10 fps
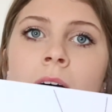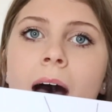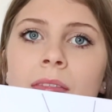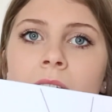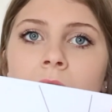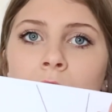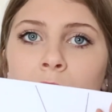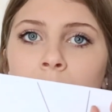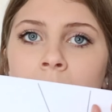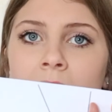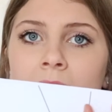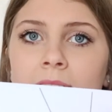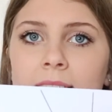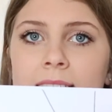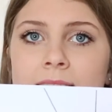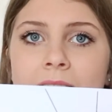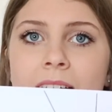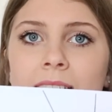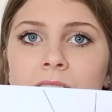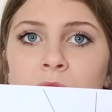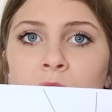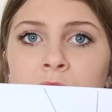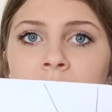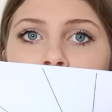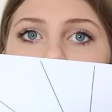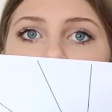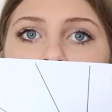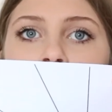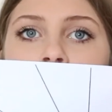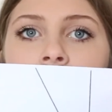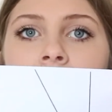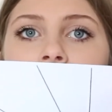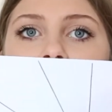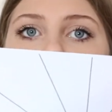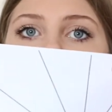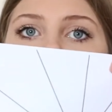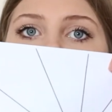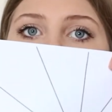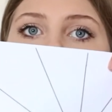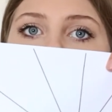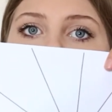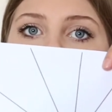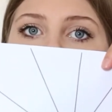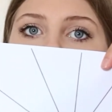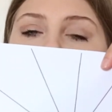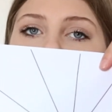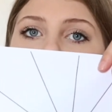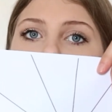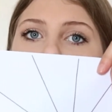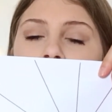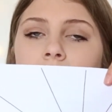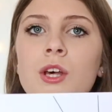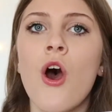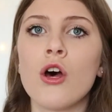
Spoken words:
And then from here to there is 15 minutes, from there to here is 15 minutes.